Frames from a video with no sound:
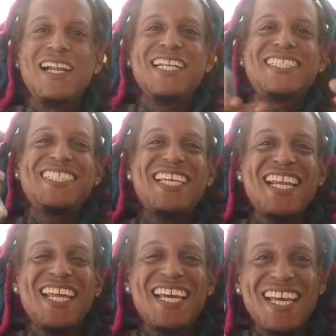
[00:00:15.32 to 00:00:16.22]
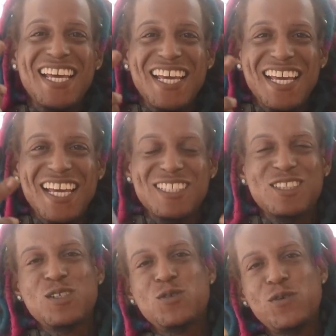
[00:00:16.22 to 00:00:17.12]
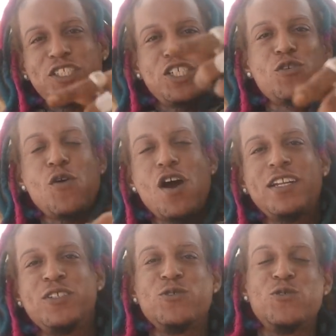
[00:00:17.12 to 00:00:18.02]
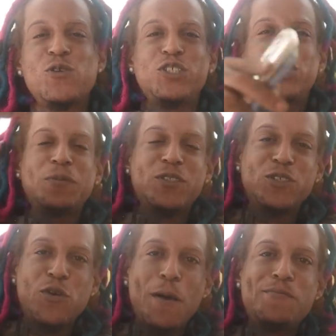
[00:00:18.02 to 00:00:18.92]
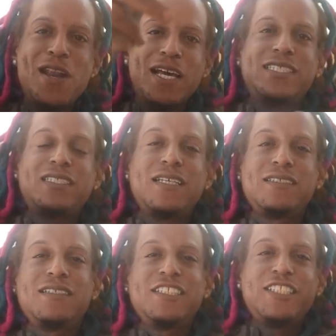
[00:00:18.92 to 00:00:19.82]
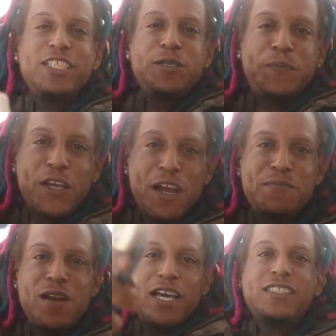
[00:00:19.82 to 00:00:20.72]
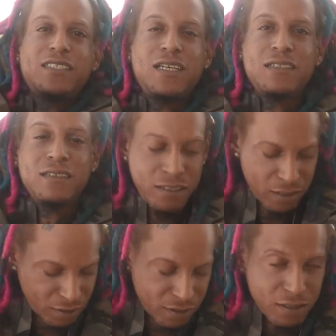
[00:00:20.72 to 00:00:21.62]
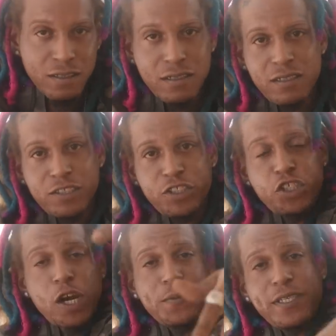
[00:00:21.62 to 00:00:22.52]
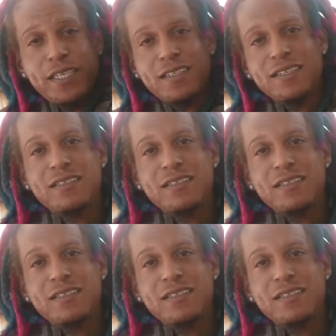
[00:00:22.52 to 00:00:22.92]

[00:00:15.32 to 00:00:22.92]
Let's get it! Watch you go on, you know chefs, you know a Blacksan, CPR Blacksan, Trap King.